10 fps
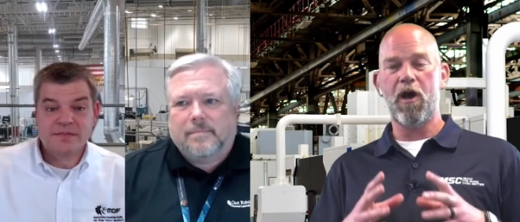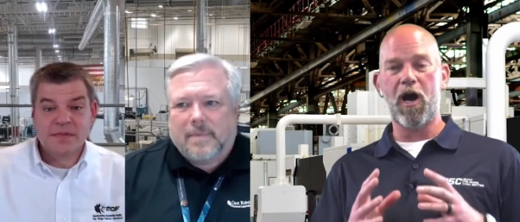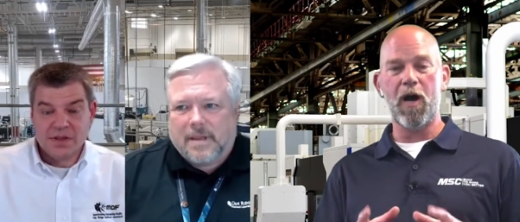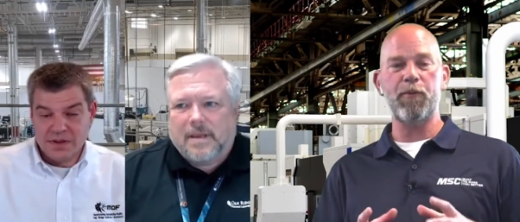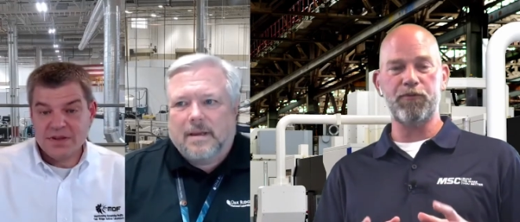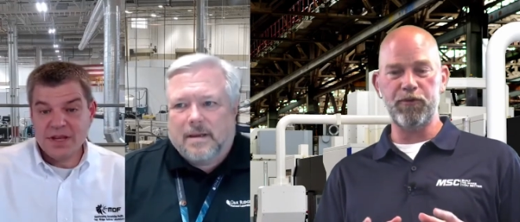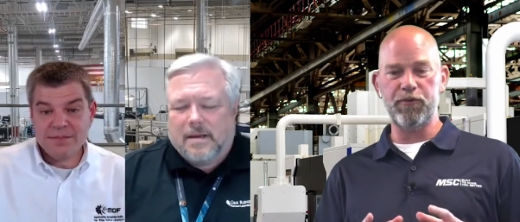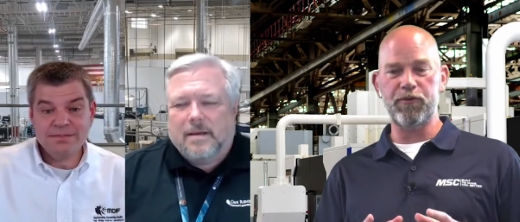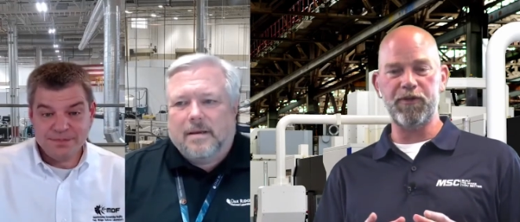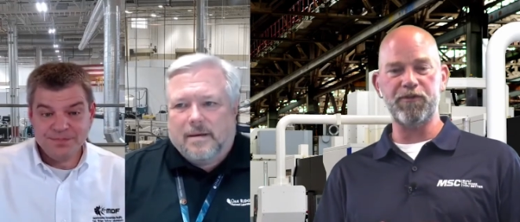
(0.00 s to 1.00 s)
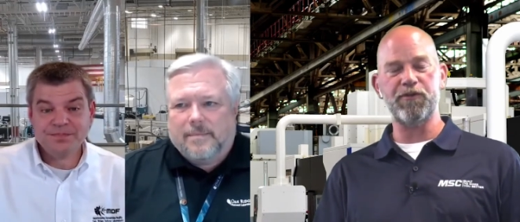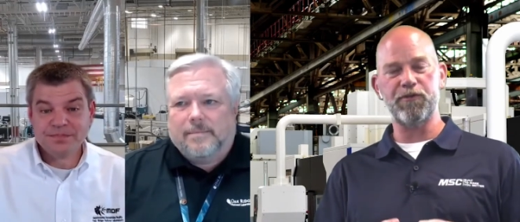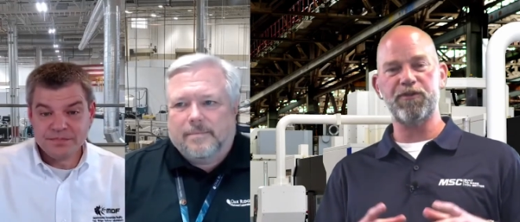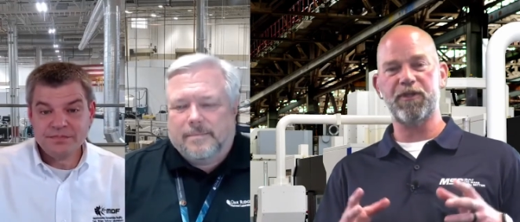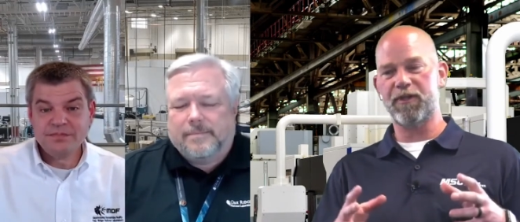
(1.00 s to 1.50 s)
Speaker 1: opportunities yeah.
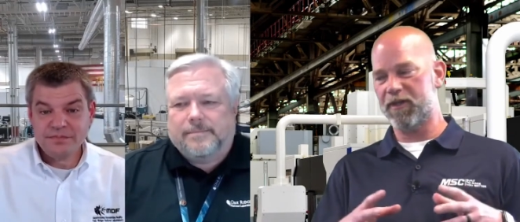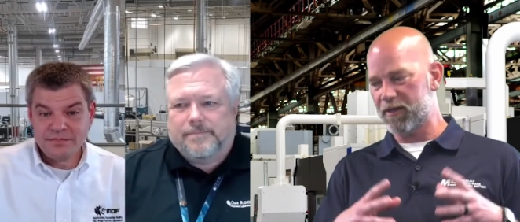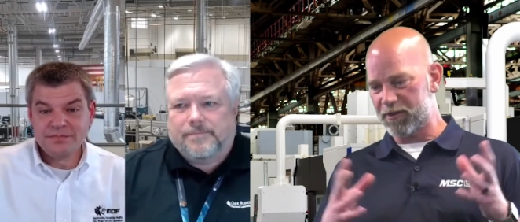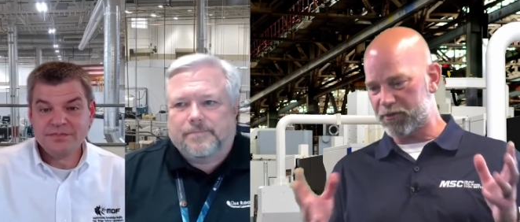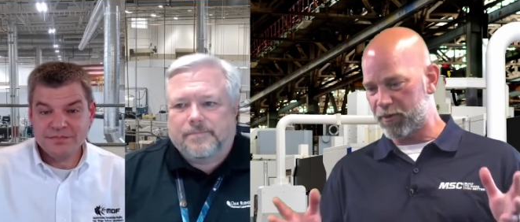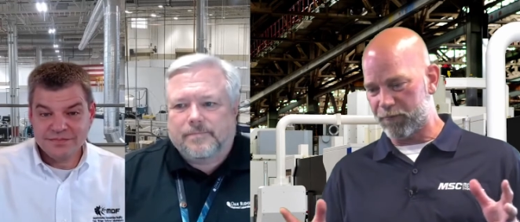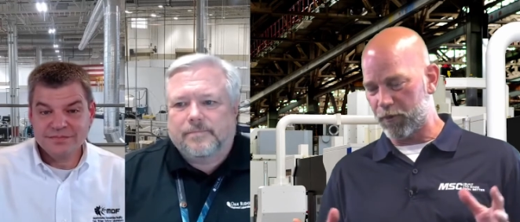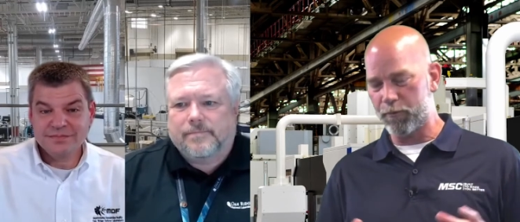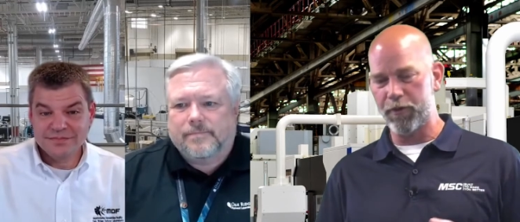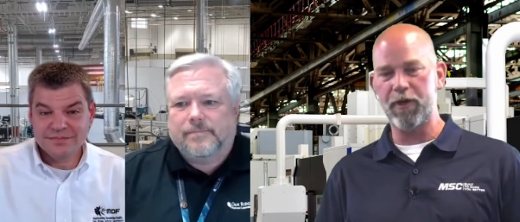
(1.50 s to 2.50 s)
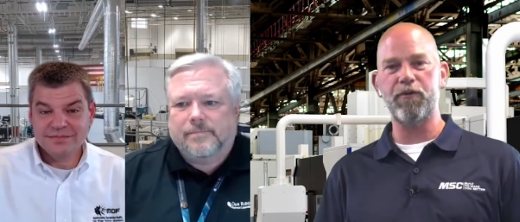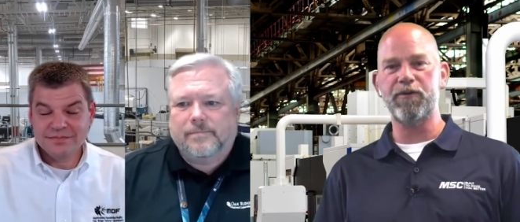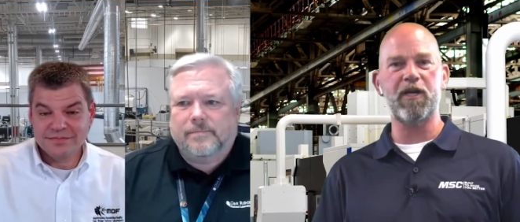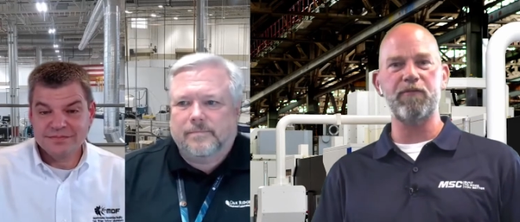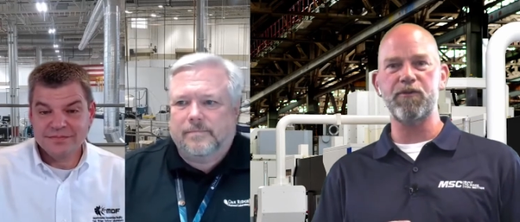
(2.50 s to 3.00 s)
using Industry 4.0
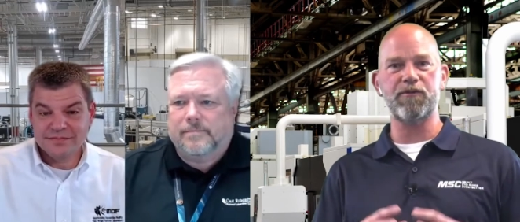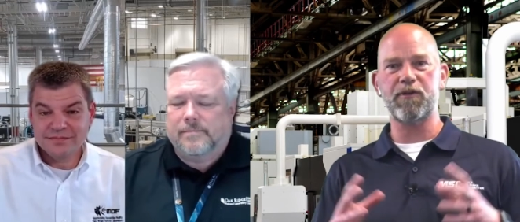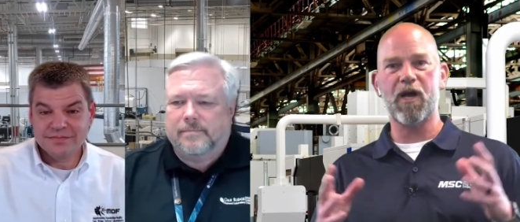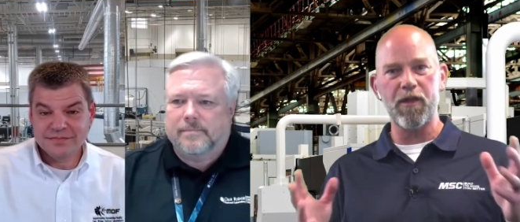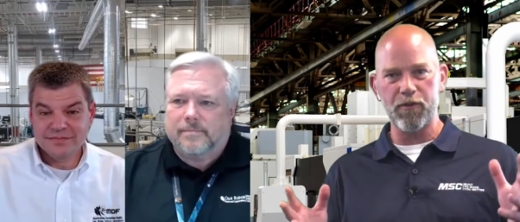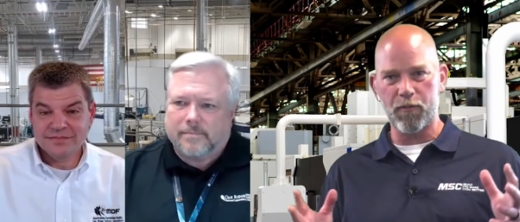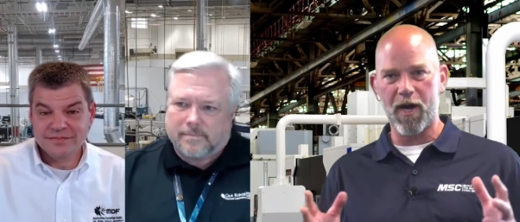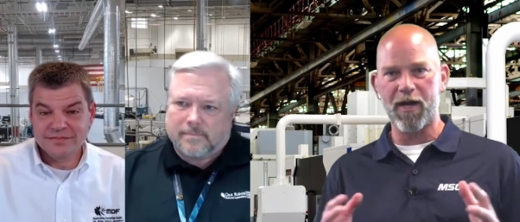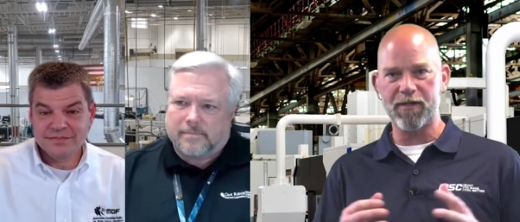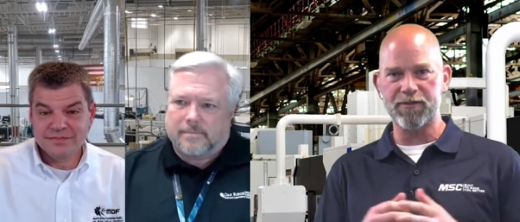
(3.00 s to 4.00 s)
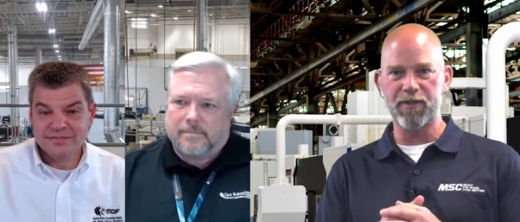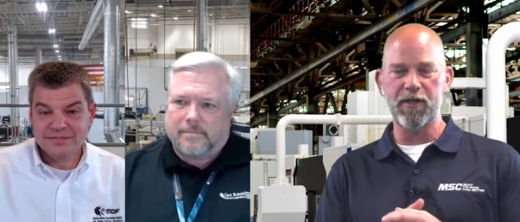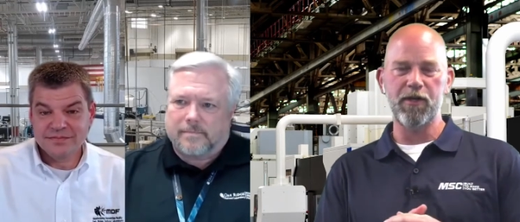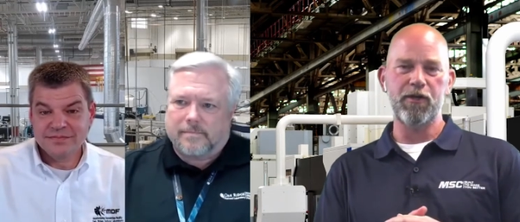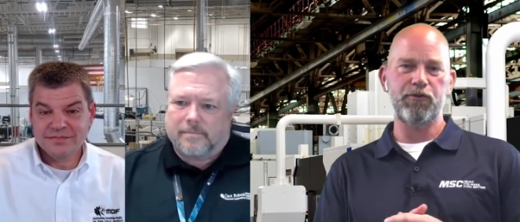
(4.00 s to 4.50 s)
endeavors or otherwise
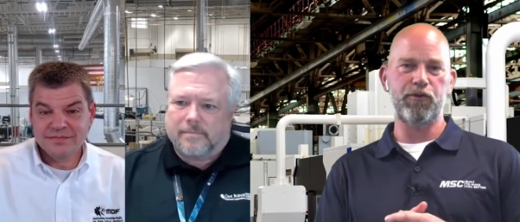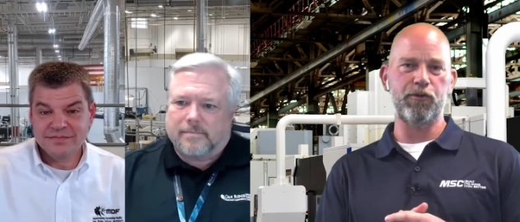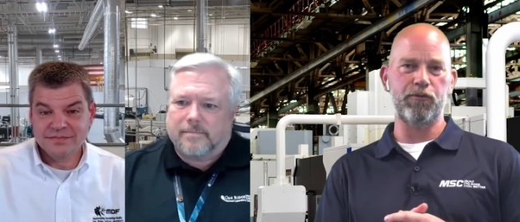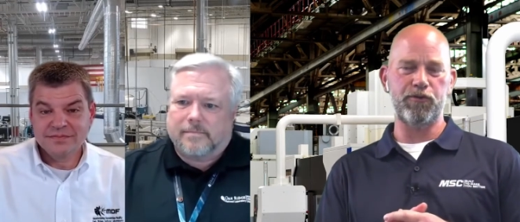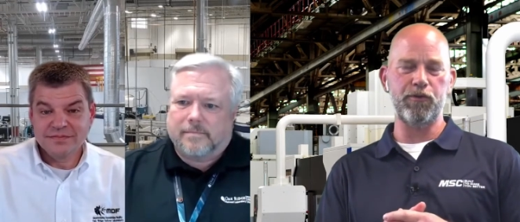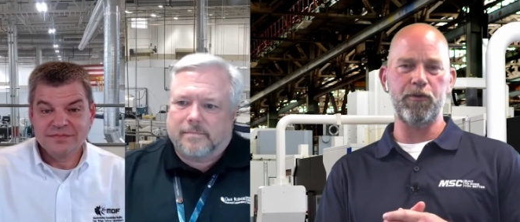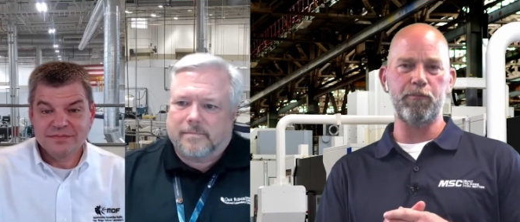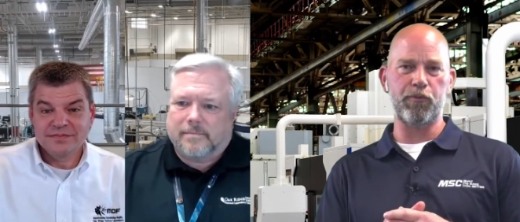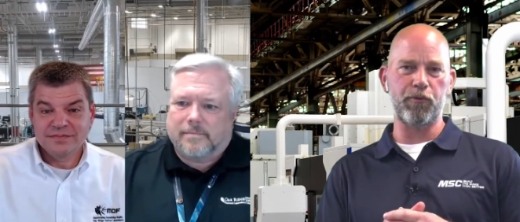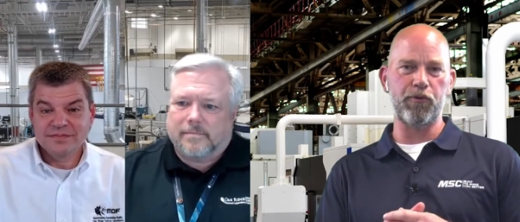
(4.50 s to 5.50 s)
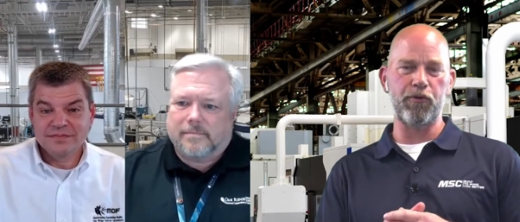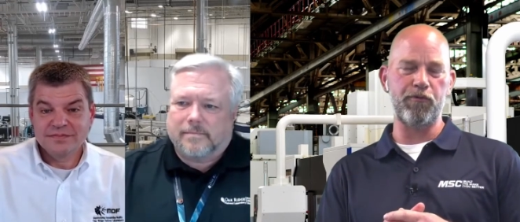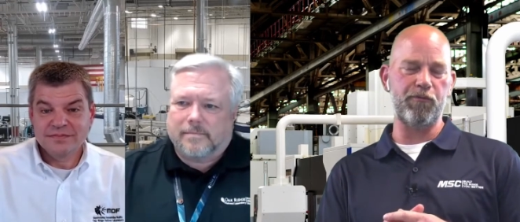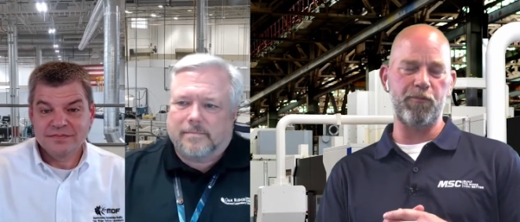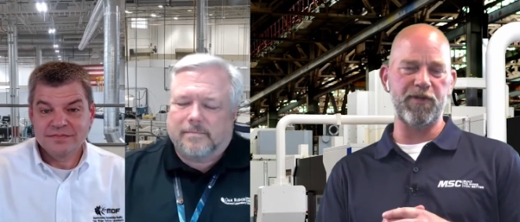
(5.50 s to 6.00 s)
to to
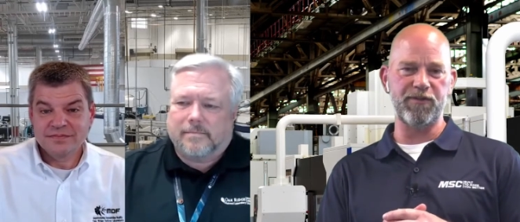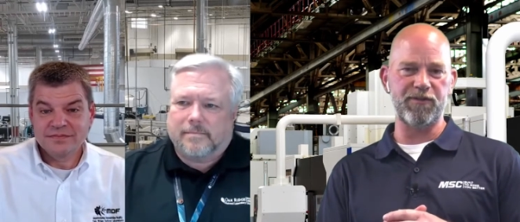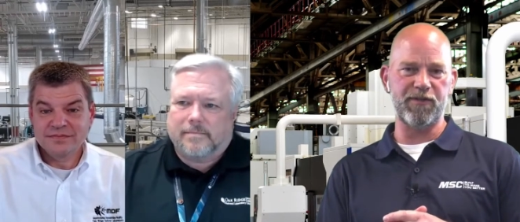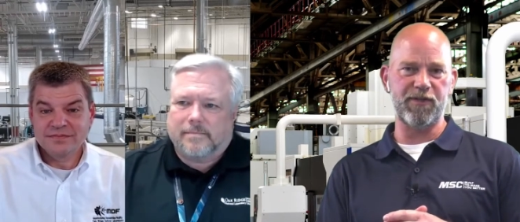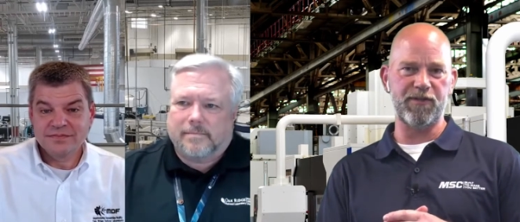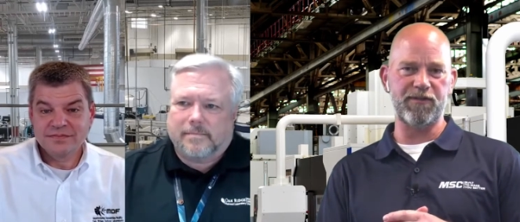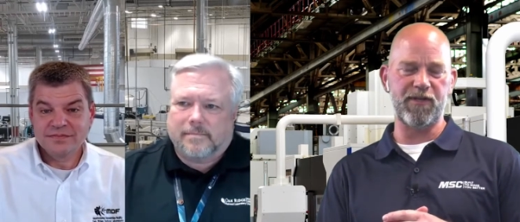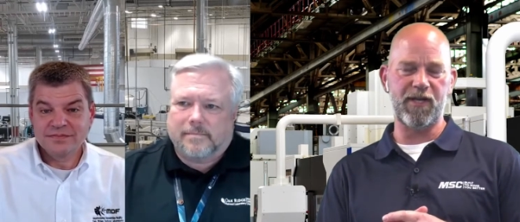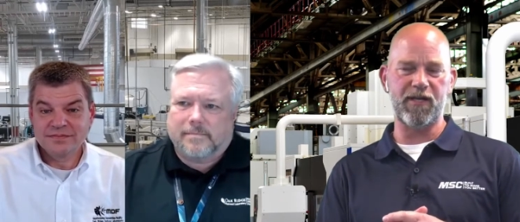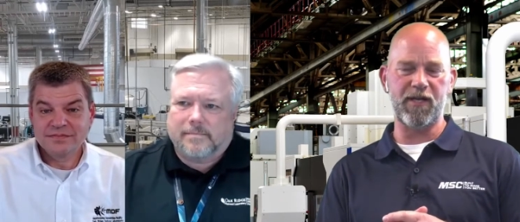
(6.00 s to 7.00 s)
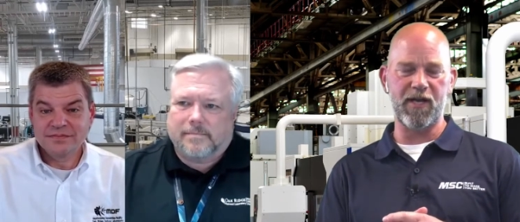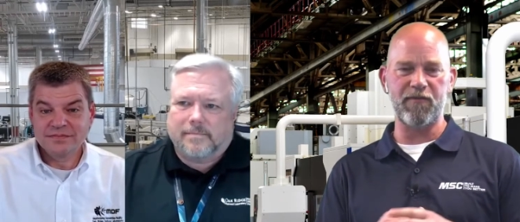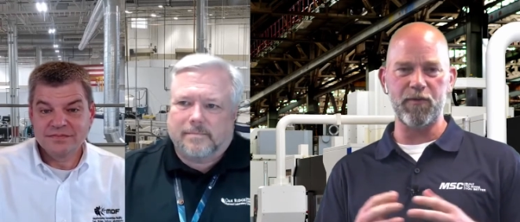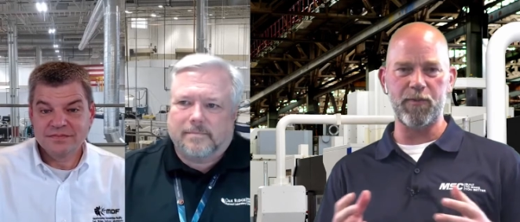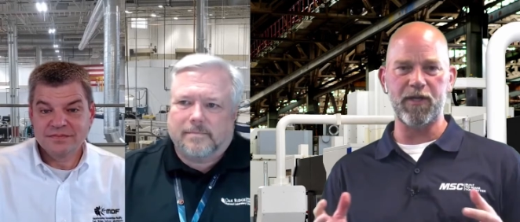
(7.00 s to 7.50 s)
improve businesses and and
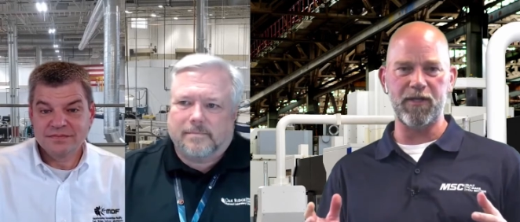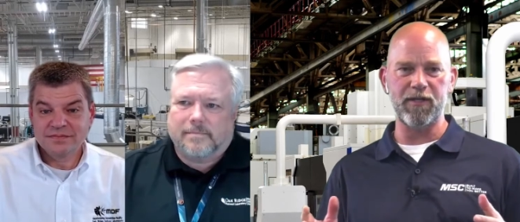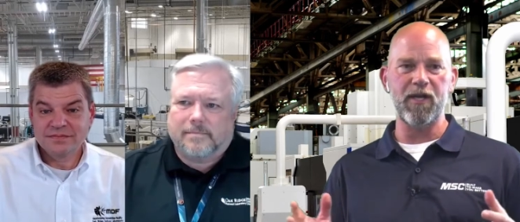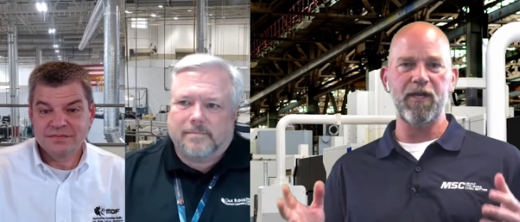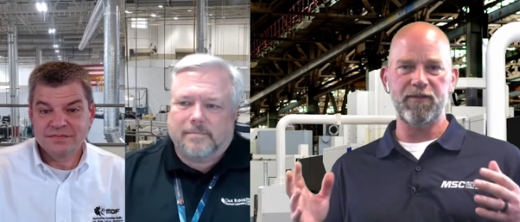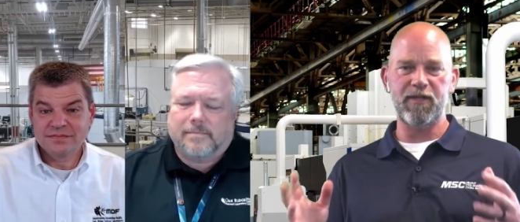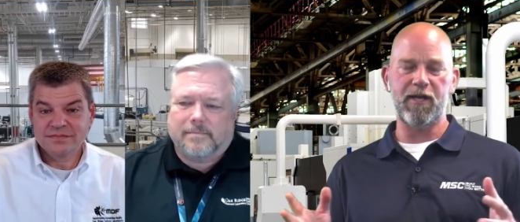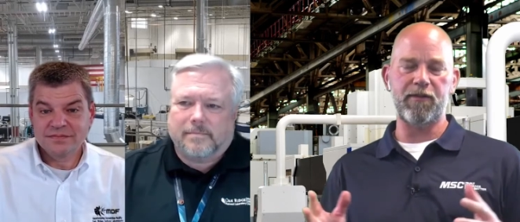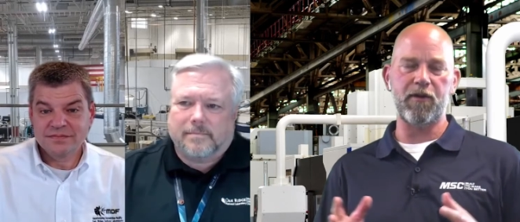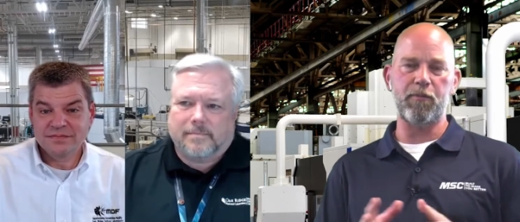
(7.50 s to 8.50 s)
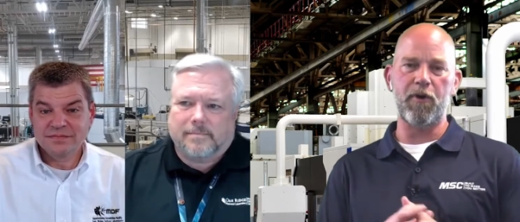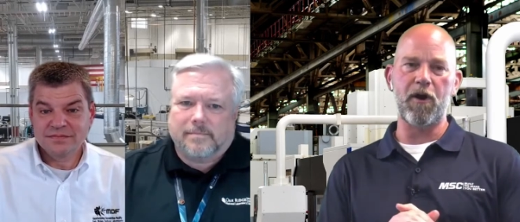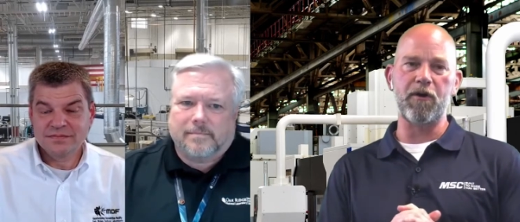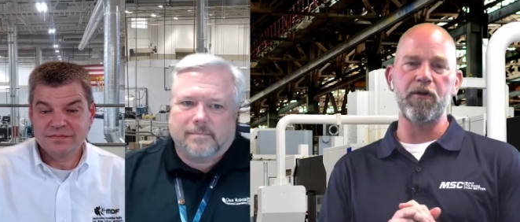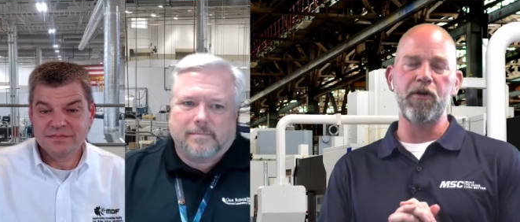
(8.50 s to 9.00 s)
everybody take their
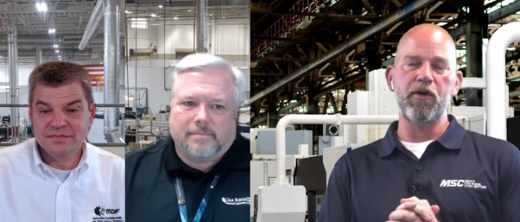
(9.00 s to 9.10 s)
part.